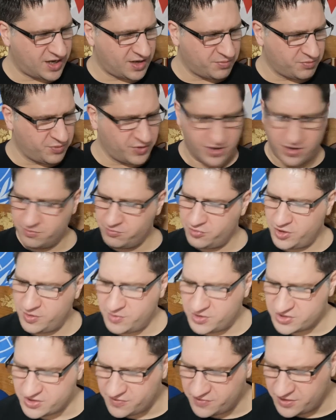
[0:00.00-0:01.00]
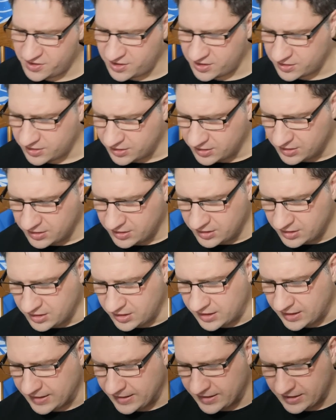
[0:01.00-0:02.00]
Yeah, I hit on pretty much everything
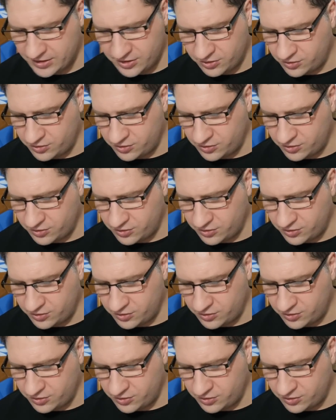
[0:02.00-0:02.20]
uh,